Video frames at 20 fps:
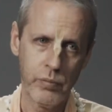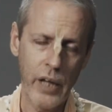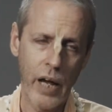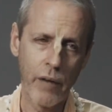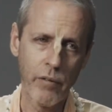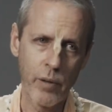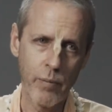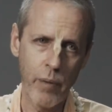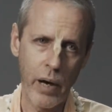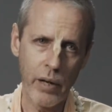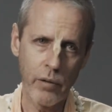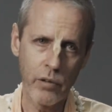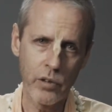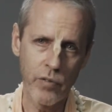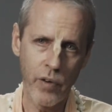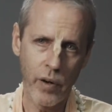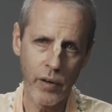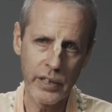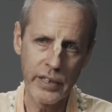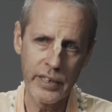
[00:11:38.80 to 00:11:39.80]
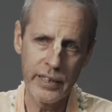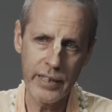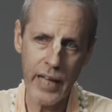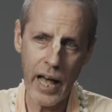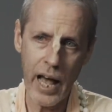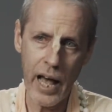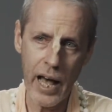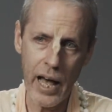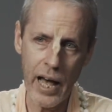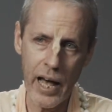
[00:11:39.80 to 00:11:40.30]
Everybody was very
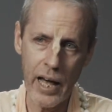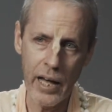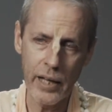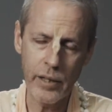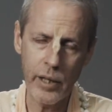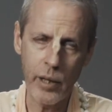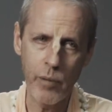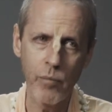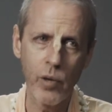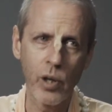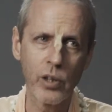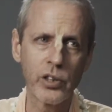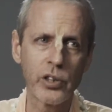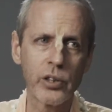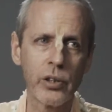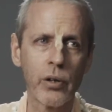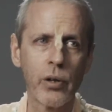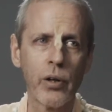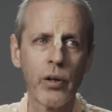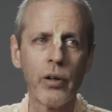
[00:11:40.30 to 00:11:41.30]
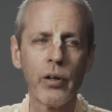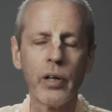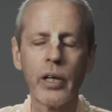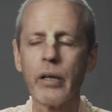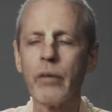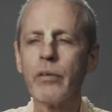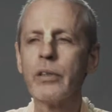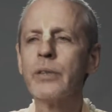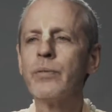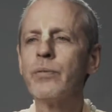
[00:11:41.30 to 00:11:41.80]
sad, emotional,
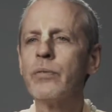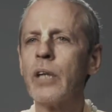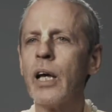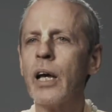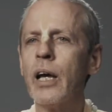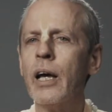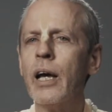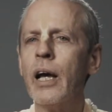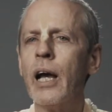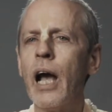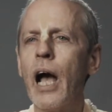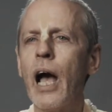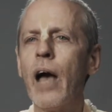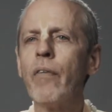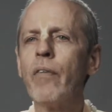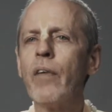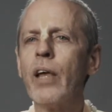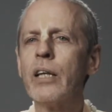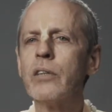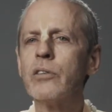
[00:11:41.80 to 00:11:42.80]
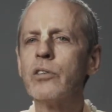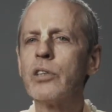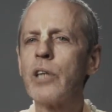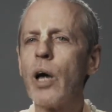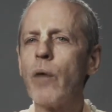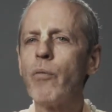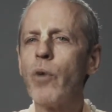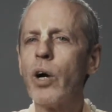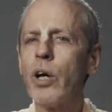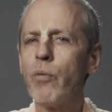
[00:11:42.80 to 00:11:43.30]
and then
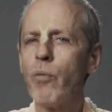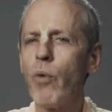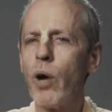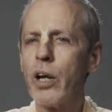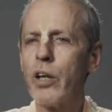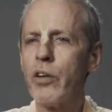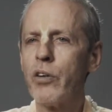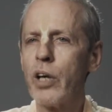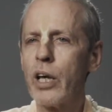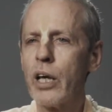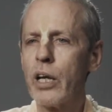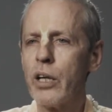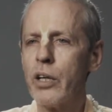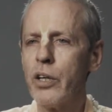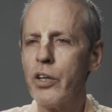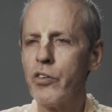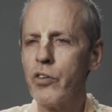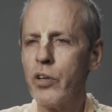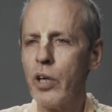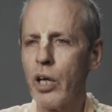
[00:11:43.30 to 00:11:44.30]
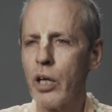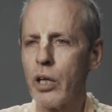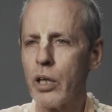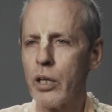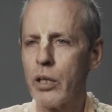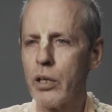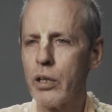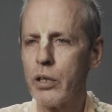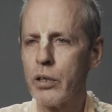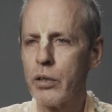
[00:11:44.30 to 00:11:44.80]
someone wanted to get
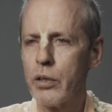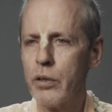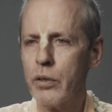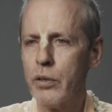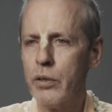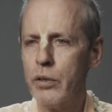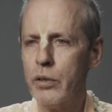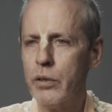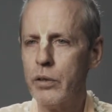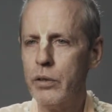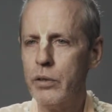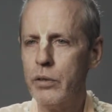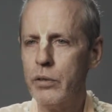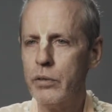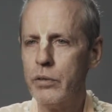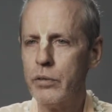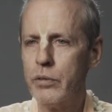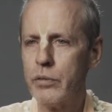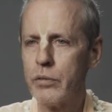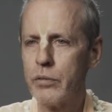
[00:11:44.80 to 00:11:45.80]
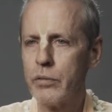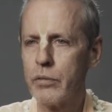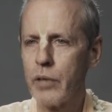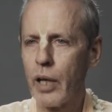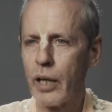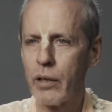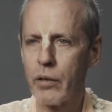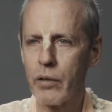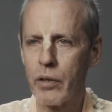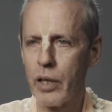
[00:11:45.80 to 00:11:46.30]
initiated,
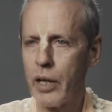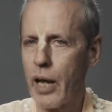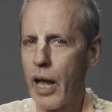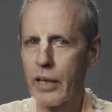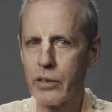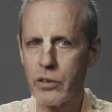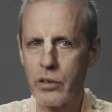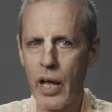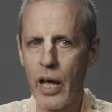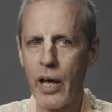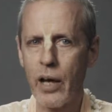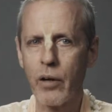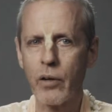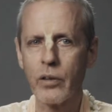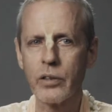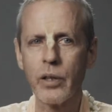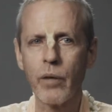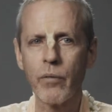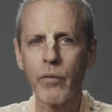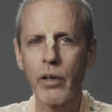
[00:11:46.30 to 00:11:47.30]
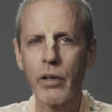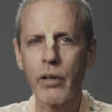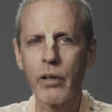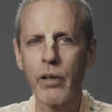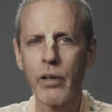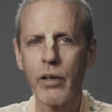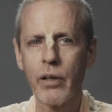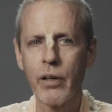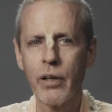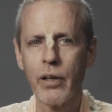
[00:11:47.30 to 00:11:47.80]
like the next day or something.
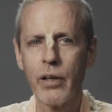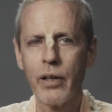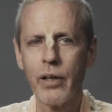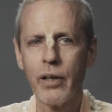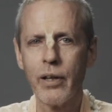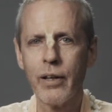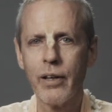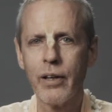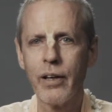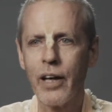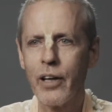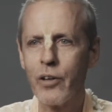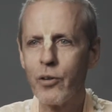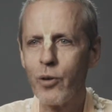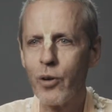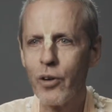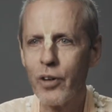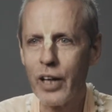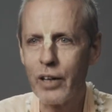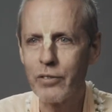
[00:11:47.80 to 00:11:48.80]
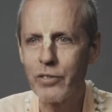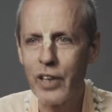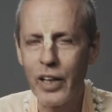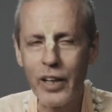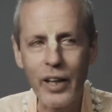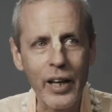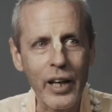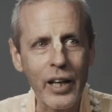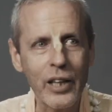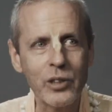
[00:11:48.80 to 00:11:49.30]
And Gurudev,
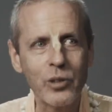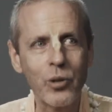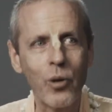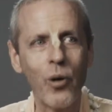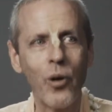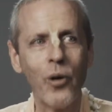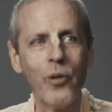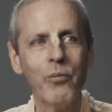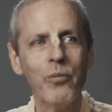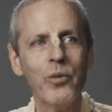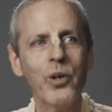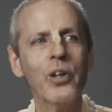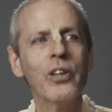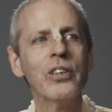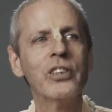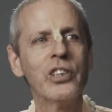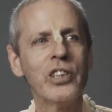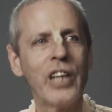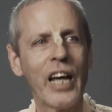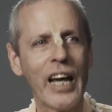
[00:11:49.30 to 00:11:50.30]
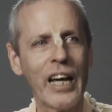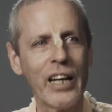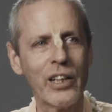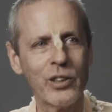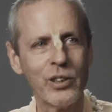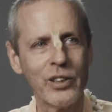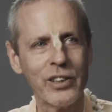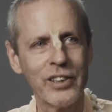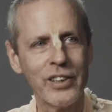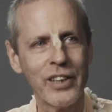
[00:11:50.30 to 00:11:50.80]
suddenly his whole mood
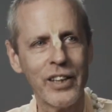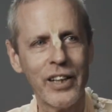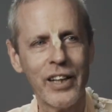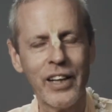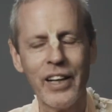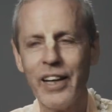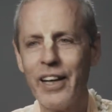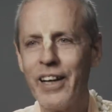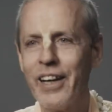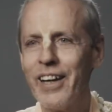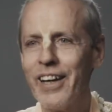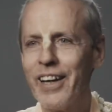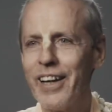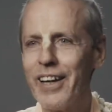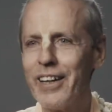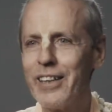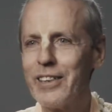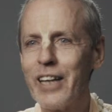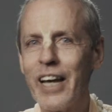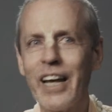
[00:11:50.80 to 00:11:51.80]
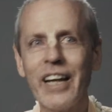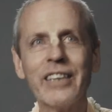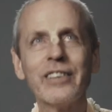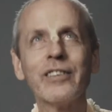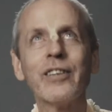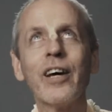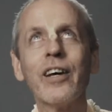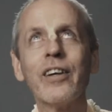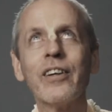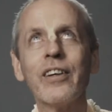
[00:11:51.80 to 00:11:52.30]
changed. And he
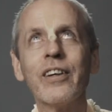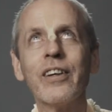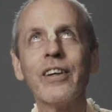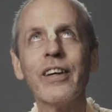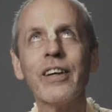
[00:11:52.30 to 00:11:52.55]
said,